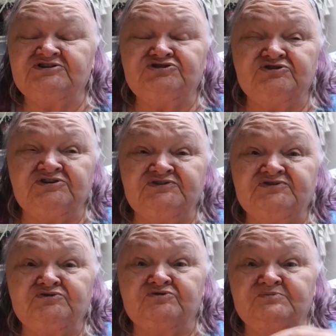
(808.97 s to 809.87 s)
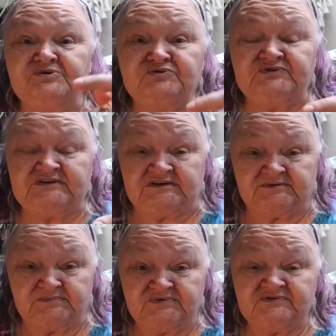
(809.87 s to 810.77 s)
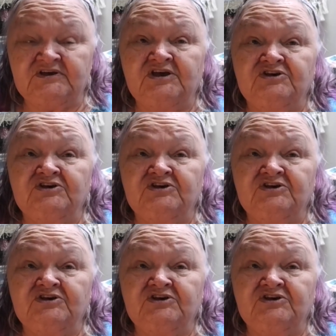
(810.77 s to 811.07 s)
took us through museums.